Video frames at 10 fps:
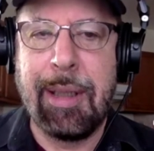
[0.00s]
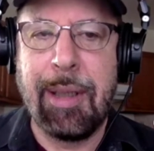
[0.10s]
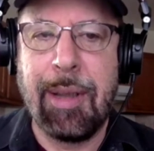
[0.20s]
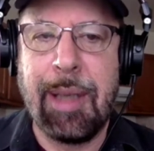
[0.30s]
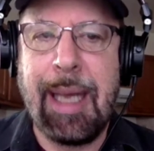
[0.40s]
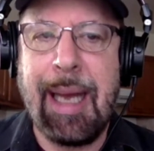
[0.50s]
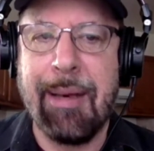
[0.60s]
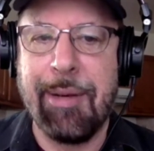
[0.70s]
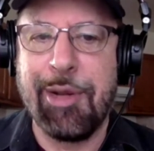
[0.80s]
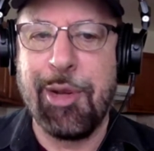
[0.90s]
you know,
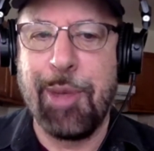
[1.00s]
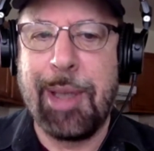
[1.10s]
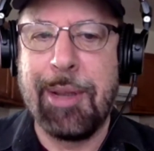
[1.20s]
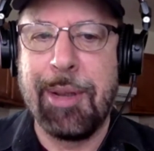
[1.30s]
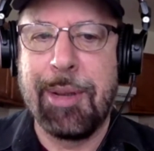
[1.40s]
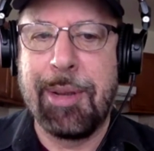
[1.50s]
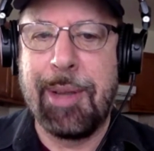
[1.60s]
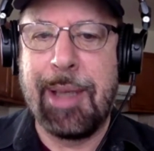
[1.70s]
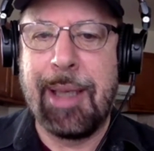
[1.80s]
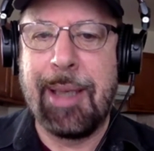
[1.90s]
how to surrender
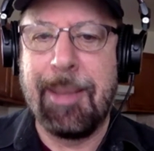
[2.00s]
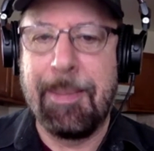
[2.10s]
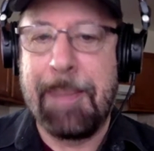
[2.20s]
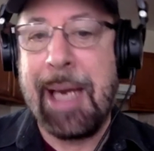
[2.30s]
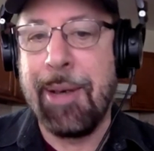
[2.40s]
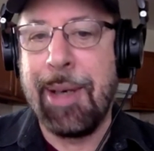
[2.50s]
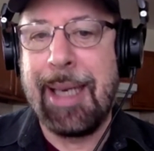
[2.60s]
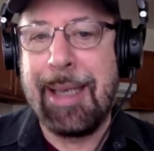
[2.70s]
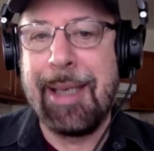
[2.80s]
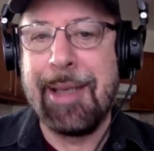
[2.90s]
to the uh, better
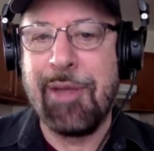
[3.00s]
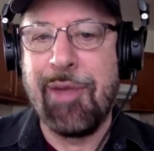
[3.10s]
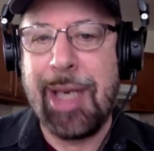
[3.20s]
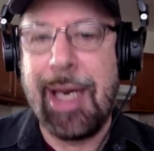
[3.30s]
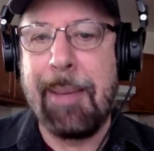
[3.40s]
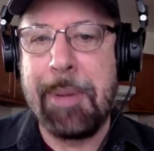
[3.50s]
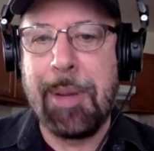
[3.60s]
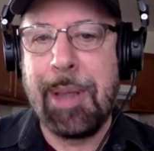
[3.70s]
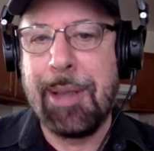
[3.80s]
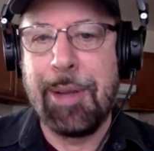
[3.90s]
ideas of a
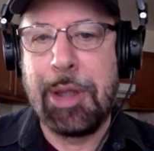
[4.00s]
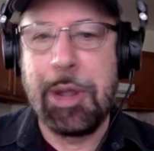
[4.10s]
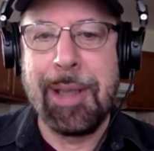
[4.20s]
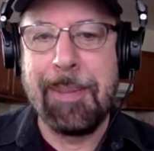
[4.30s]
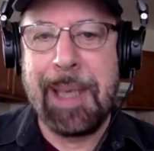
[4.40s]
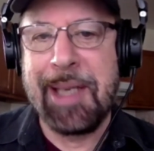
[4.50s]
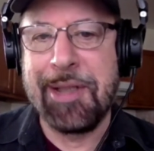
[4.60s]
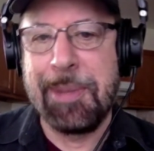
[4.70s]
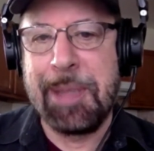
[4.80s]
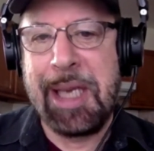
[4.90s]
copywriter than you can
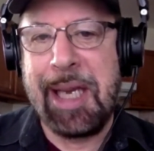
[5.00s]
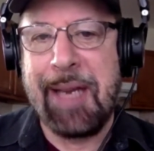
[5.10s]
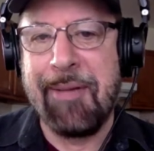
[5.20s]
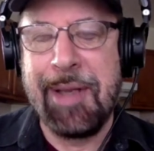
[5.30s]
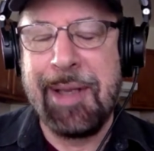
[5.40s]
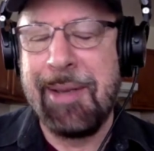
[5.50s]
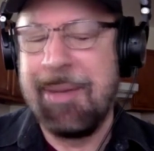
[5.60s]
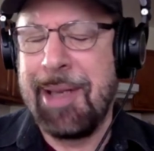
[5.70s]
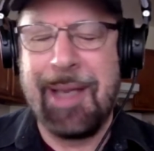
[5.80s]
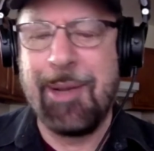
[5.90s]
possibly have.
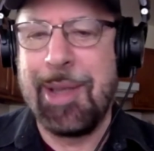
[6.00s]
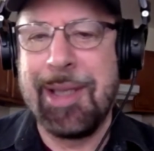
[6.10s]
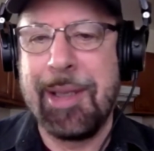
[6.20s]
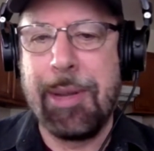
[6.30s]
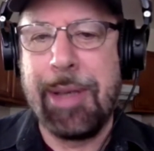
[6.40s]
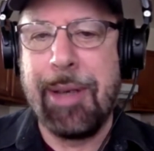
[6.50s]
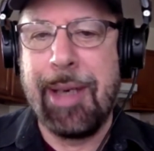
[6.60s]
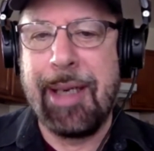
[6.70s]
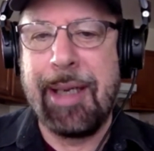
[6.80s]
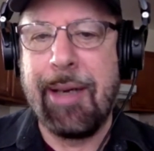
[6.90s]
I don't want to go there
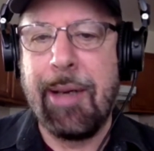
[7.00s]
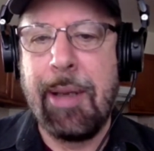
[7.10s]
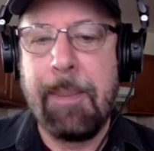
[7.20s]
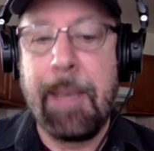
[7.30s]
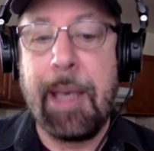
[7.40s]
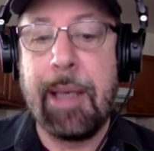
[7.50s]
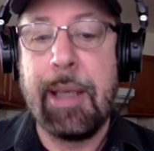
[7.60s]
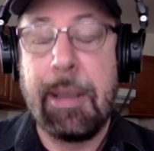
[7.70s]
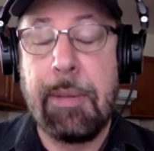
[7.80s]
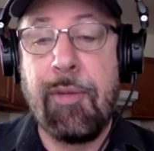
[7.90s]
right now, but
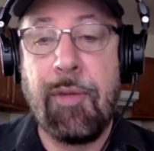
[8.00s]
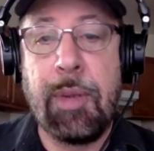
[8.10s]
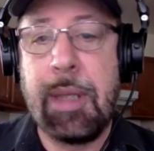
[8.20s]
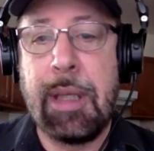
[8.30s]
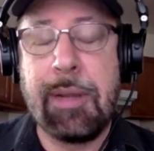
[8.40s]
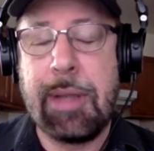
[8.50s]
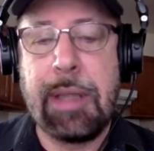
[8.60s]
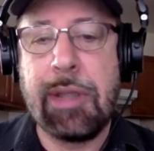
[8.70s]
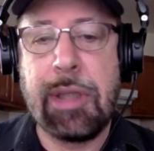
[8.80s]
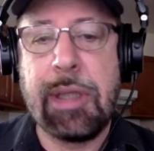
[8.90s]
it's
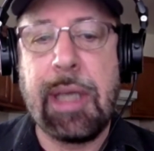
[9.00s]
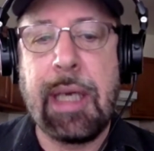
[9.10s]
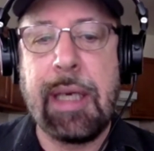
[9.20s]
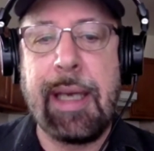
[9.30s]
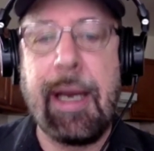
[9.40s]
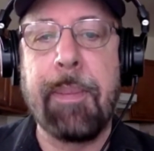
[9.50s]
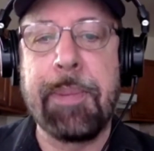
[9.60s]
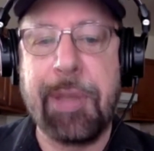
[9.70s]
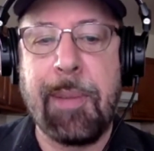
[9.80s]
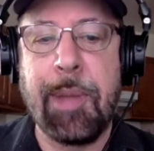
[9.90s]
it's just not going to
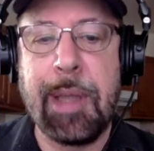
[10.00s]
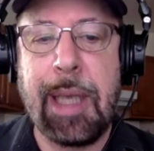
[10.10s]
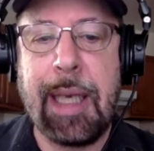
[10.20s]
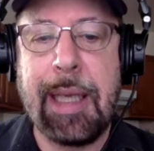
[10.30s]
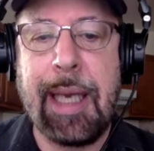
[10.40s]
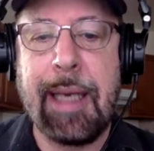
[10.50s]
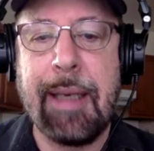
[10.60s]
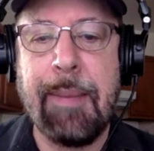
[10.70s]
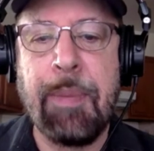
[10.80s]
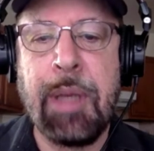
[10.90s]
help someone like that.
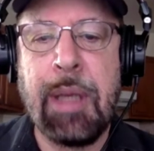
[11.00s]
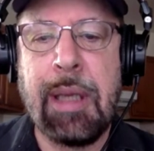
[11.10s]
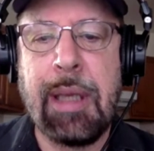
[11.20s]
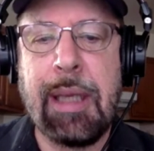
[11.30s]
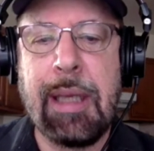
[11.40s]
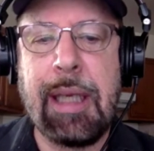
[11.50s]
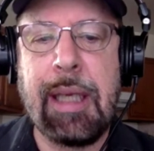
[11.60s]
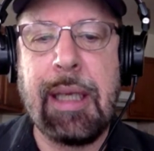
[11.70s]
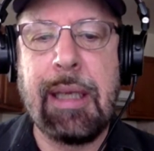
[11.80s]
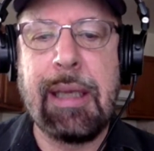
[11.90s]

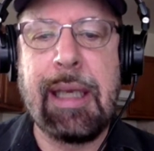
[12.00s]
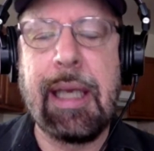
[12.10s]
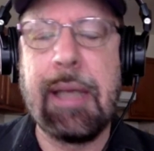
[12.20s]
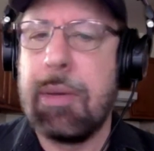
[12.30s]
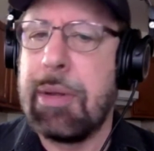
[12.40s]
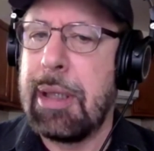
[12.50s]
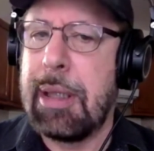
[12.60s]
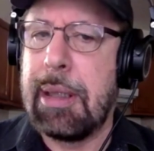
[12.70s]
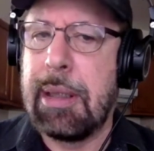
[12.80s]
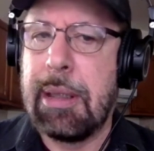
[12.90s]
the The other
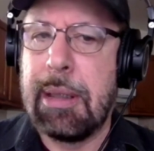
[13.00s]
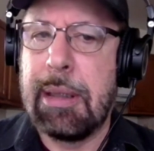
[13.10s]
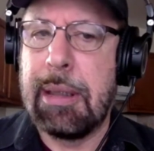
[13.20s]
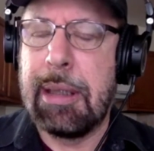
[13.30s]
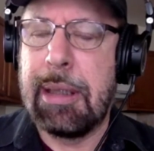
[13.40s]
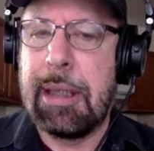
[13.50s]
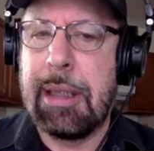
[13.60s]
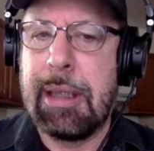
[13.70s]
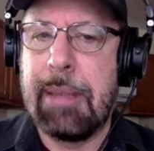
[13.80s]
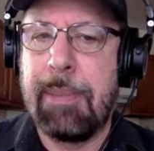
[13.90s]
thing, the
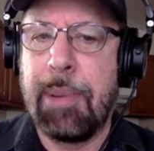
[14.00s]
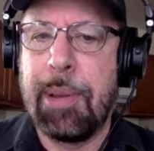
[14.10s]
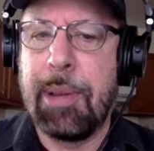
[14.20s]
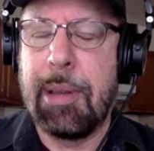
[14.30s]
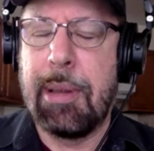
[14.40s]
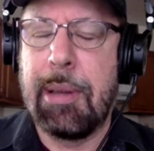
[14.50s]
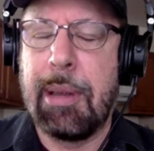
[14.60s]
the, the important